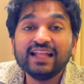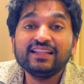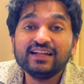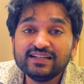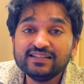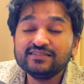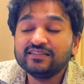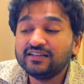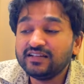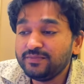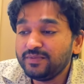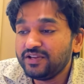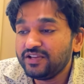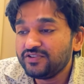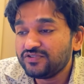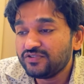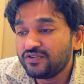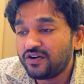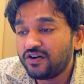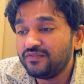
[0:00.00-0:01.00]
that is the
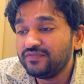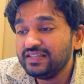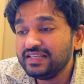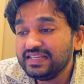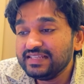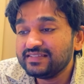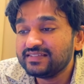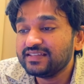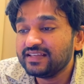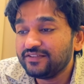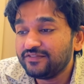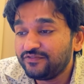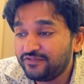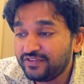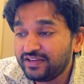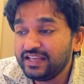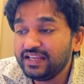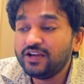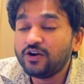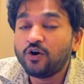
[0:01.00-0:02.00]
limitation of these
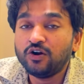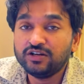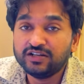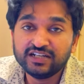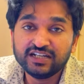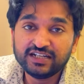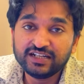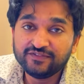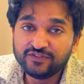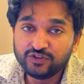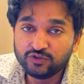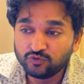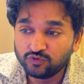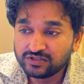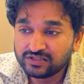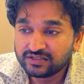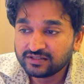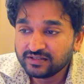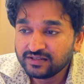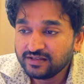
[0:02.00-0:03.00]
free alternative
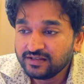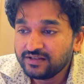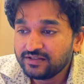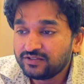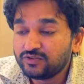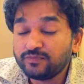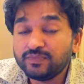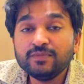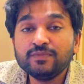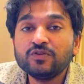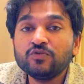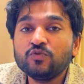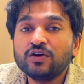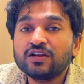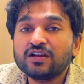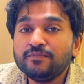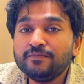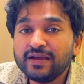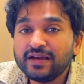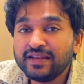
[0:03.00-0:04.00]
tools. So people who are
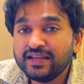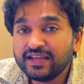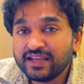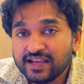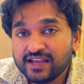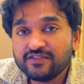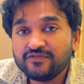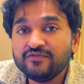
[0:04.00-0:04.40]
comparing it